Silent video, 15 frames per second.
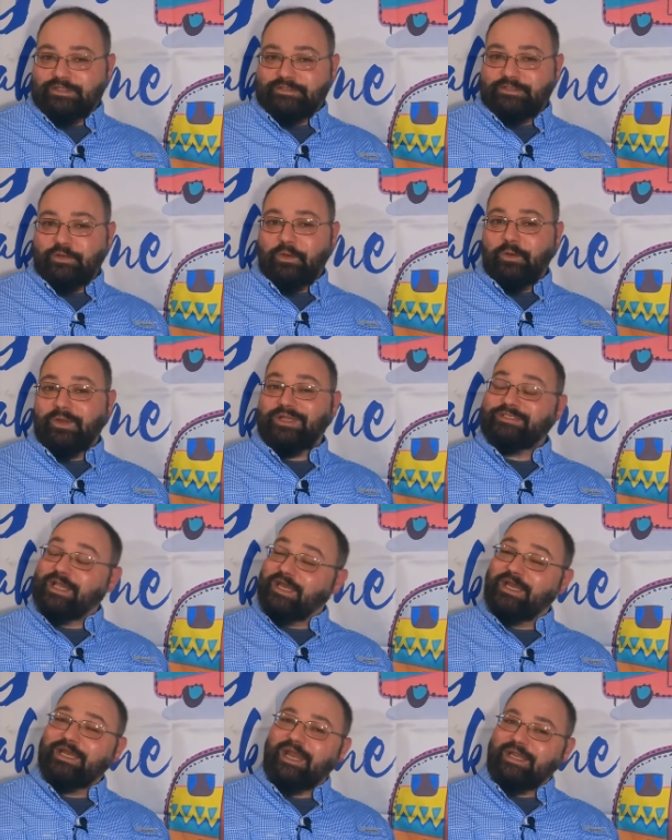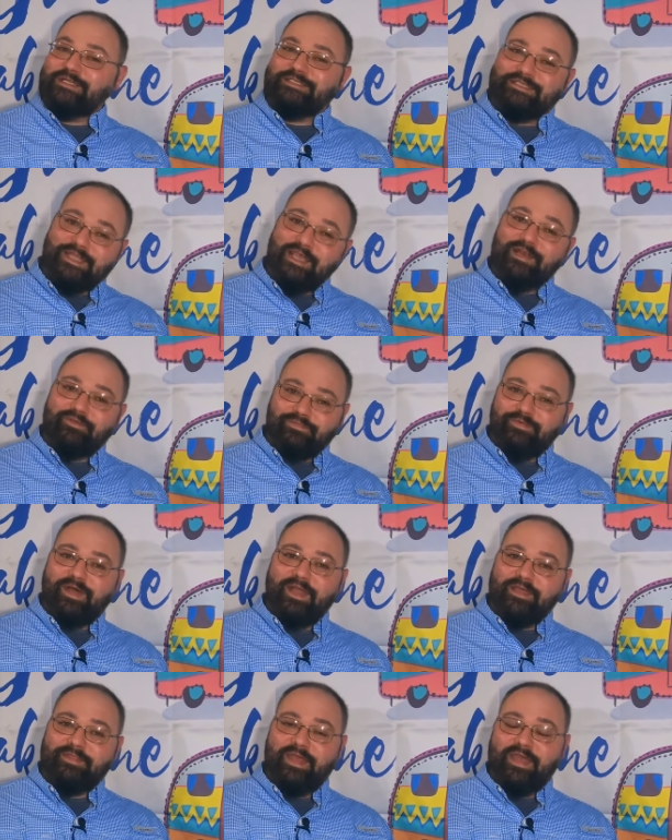So, because I didn't
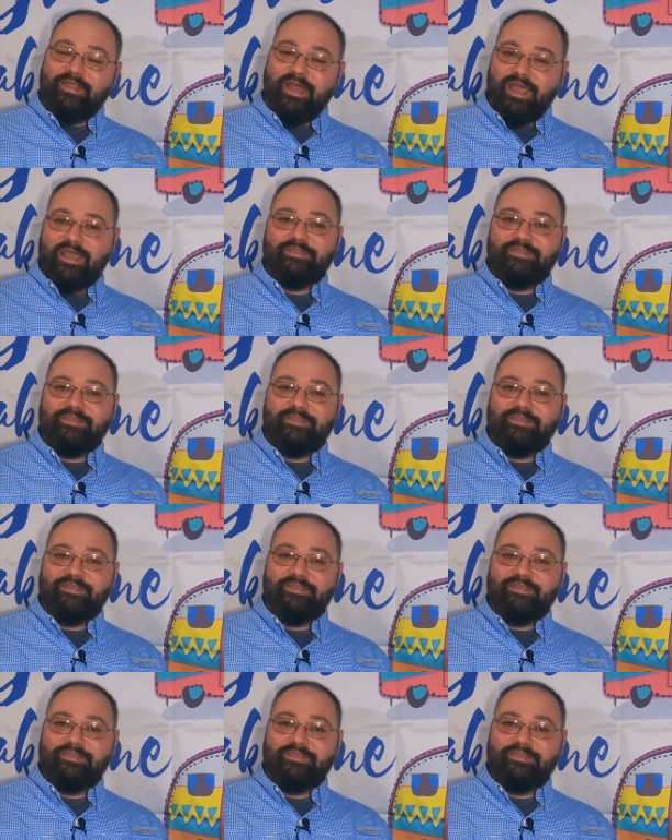identify that I